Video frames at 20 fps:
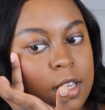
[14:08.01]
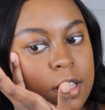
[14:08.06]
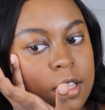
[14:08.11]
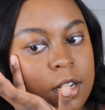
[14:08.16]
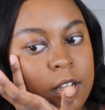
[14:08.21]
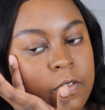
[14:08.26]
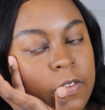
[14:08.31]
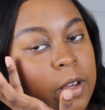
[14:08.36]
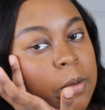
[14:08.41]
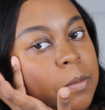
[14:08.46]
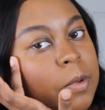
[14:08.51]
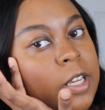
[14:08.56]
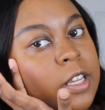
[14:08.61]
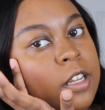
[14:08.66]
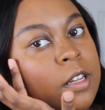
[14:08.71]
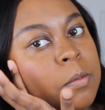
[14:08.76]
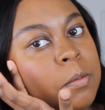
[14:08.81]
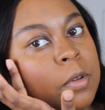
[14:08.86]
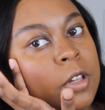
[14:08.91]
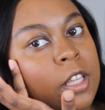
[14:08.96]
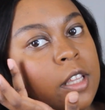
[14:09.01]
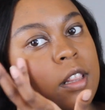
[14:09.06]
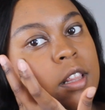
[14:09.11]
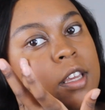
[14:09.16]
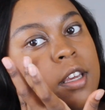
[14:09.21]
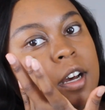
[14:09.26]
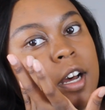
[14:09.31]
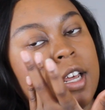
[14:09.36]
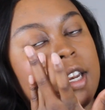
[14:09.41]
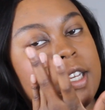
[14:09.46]
And if I'm being
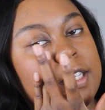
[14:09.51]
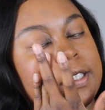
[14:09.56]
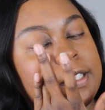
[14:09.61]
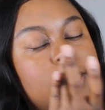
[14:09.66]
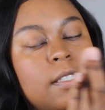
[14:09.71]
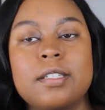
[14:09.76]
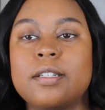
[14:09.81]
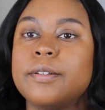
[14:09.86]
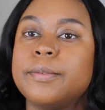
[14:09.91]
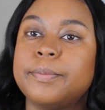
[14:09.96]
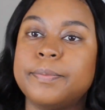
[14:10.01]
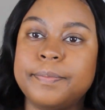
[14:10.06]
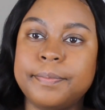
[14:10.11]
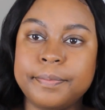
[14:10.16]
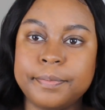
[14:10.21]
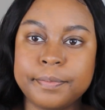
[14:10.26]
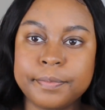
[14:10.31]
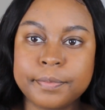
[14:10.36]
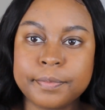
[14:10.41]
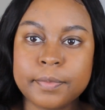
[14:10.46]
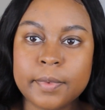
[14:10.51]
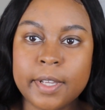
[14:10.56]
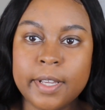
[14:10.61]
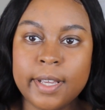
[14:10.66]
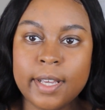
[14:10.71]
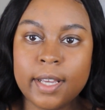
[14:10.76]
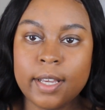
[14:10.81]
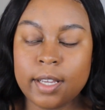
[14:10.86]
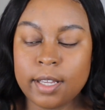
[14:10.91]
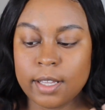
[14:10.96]
completely honest,
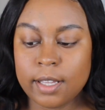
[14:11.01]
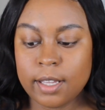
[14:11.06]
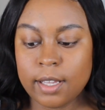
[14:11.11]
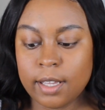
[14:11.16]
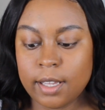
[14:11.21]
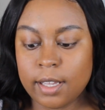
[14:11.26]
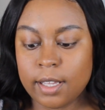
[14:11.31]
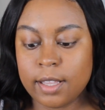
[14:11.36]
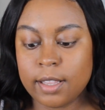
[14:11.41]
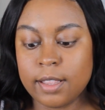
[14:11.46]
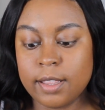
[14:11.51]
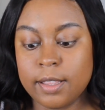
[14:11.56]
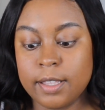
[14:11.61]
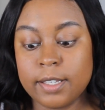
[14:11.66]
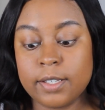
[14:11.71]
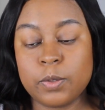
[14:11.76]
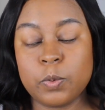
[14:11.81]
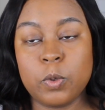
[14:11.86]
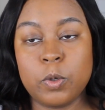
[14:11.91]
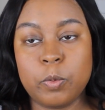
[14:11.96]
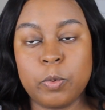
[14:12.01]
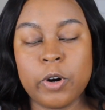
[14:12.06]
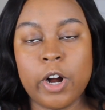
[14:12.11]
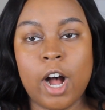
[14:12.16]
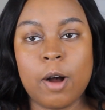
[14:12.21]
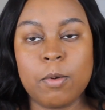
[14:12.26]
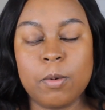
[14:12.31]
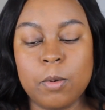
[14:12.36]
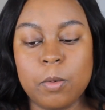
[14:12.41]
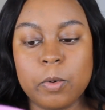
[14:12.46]
this will
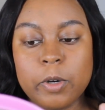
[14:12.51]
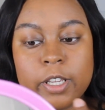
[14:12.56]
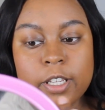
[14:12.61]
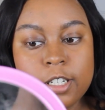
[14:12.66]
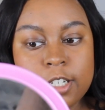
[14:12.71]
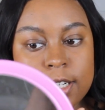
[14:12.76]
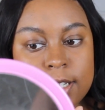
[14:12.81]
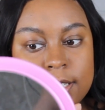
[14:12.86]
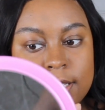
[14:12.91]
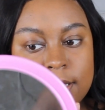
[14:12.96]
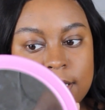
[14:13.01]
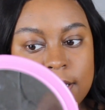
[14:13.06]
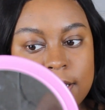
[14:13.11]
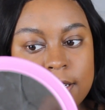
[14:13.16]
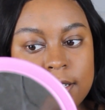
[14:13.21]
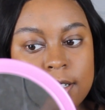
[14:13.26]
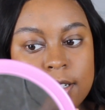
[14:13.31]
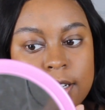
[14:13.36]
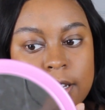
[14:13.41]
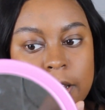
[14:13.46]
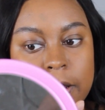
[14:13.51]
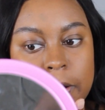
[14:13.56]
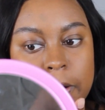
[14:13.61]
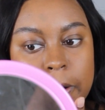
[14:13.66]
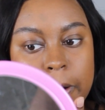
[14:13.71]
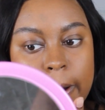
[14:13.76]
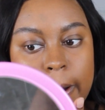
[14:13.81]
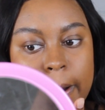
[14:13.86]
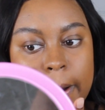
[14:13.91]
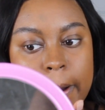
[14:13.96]
probably just look
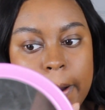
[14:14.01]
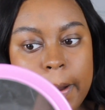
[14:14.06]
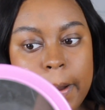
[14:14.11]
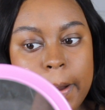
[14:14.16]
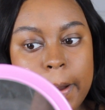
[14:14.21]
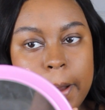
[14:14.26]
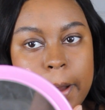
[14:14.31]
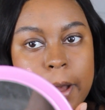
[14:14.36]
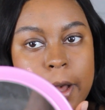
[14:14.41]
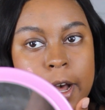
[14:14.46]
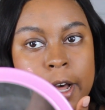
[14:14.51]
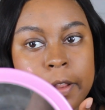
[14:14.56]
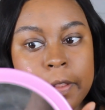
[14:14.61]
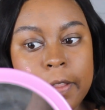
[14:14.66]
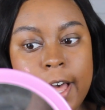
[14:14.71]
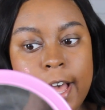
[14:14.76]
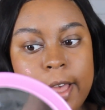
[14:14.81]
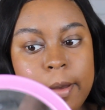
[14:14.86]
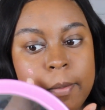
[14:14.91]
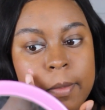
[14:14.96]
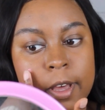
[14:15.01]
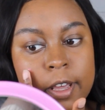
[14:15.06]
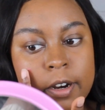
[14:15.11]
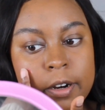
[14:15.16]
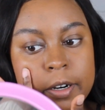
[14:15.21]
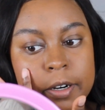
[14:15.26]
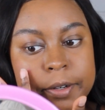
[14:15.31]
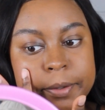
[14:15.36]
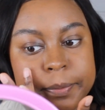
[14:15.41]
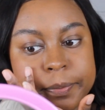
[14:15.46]
a lot
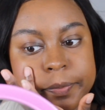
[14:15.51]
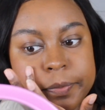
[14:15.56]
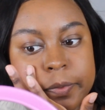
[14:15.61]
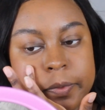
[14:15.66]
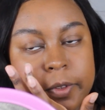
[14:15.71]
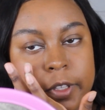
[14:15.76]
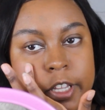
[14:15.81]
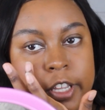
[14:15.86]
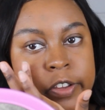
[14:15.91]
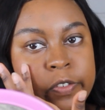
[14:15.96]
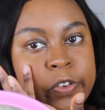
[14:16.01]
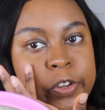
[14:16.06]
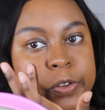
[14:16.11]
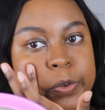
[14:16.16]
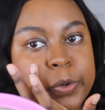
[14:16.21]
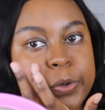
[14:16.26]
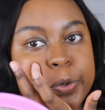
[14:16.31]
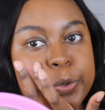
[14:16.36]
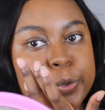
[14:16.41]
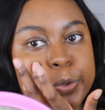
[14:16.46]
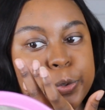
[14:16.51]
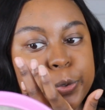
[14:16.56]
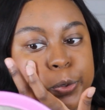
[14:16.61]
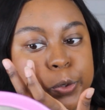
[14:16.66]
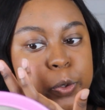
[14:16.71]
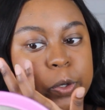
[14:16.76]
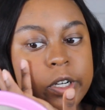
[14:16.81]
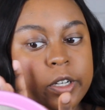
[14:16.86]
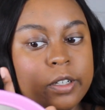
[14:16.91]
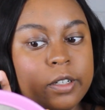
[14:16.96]
better if
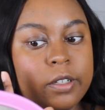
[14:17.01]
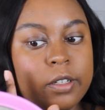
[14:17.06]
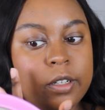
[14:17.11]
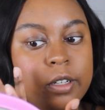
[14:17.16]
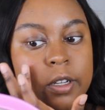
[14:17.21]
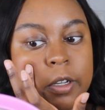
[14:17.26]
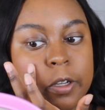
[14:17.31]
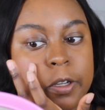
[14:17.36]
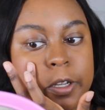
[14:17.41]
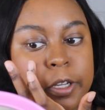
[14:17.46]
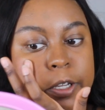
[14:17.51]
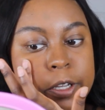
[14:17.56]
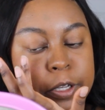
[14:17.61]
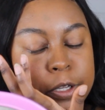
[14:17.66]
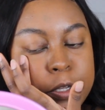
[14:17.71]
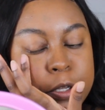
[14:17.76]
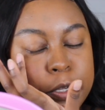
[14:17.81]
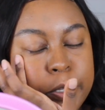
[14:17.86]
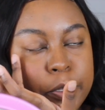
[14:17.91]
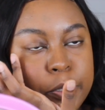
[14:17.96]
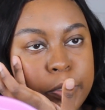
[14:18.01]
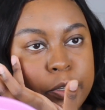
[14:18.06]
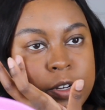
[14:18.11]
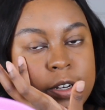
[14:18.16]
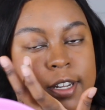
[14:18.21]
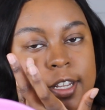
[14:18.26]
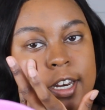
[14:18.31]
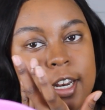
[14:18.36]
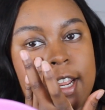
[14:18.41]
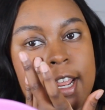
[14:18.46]
you
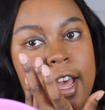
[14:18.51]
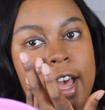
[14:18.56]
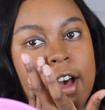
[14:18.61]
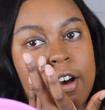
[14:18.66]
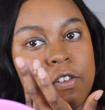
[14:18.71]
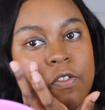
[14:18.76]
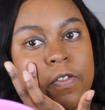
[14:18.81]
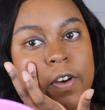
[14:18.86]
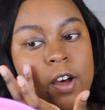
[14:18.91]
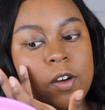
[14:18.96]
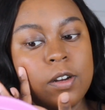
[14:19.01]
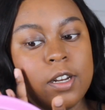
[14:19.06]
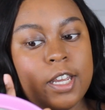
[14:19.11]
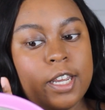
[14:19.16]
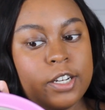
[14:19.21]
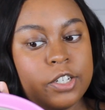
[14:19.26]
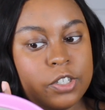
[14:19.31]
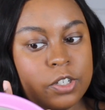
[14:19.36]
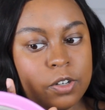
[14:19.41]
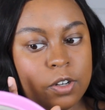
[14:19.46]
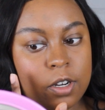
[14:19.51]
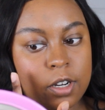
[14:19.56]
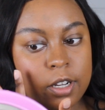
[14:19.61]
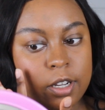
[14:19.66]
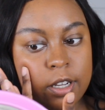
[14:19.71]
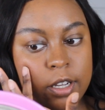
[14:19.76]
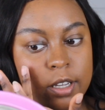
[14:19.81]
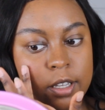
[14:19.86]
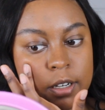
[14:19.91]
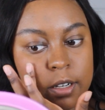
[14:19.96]
didn't have foundation
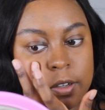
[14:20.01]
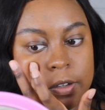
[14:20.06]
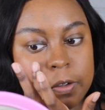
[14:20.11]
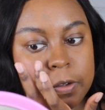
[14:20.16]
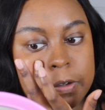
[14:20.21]
on.